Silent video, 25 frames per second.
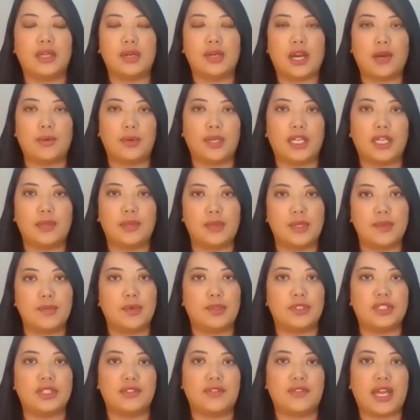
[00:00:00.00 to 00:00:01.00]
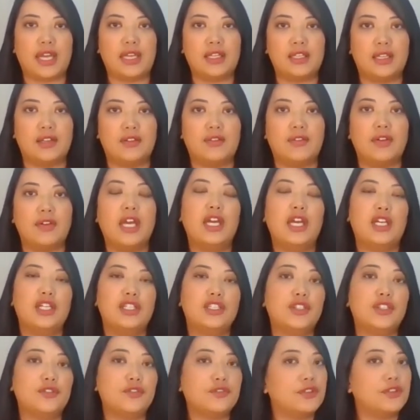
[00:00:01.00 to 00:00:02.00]
Are we going to be most effective?
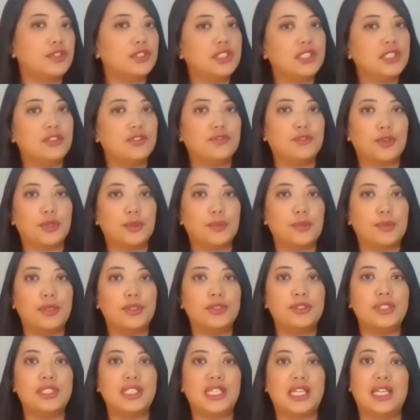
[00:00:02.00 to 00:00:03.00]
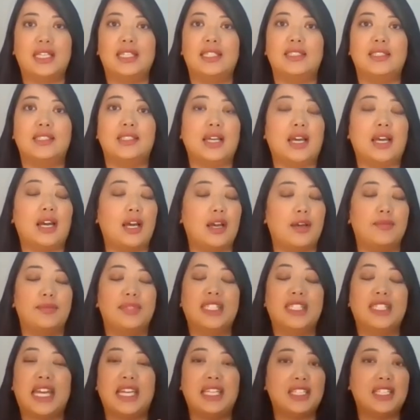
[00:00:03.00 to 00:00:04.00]
So first and foremost is
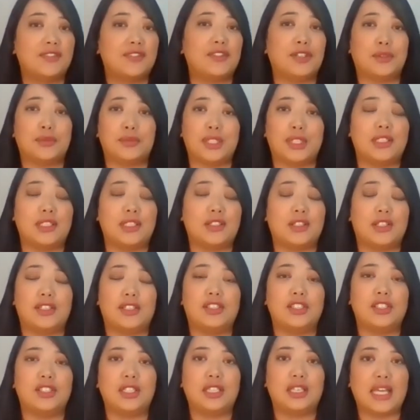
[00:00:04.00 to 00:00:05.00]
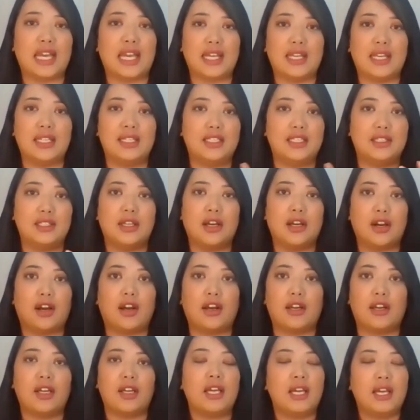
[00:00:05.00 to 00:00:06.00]
scientific research. That is
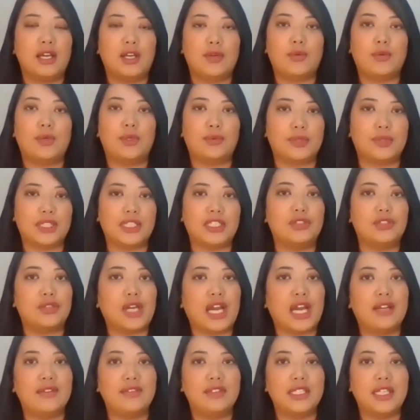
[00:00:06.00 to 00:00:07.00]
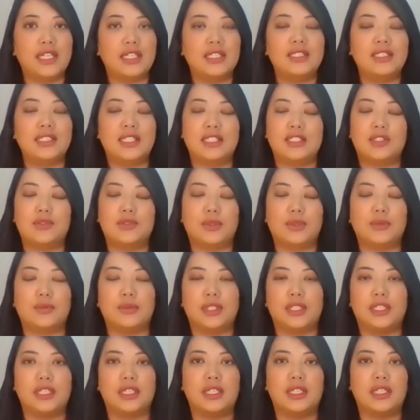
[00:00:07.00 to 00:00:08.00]
what really drives us. That's what
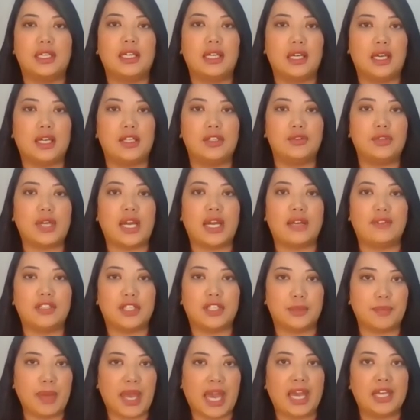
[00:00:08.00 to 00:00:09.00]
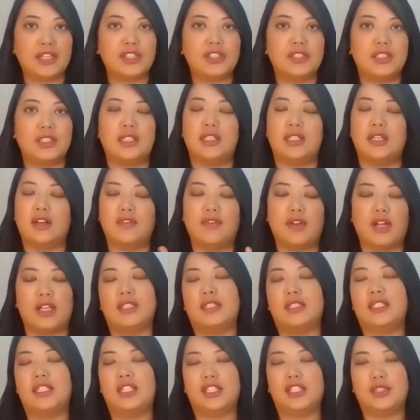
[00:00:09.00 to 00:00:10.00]
really drives our passion, and our
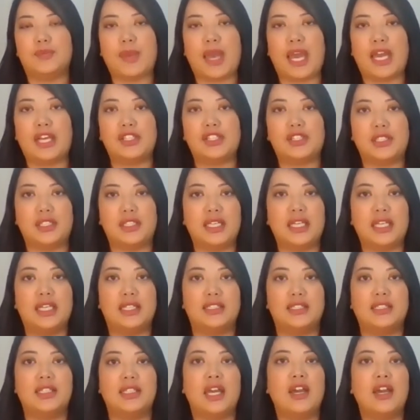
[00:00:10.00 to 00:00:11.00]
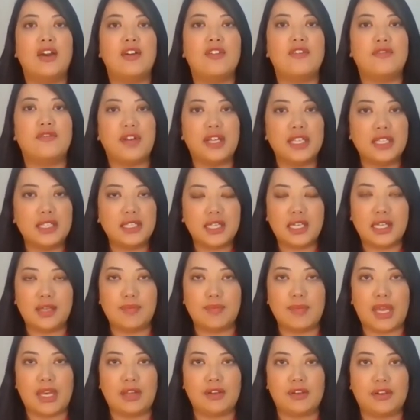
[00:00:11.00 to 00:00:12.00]
volunteers' passion is funding
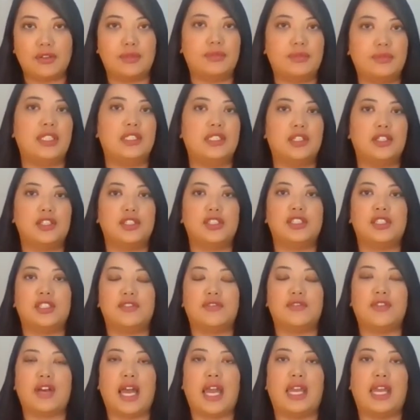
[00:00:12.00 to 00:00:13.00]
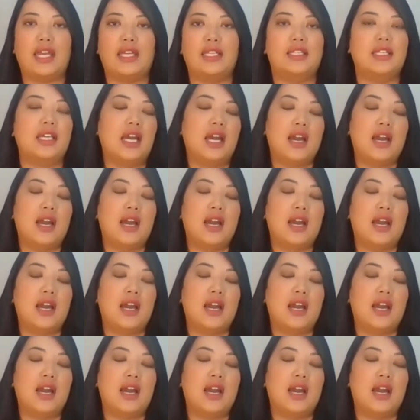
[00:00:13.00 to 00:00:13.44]
medical research to find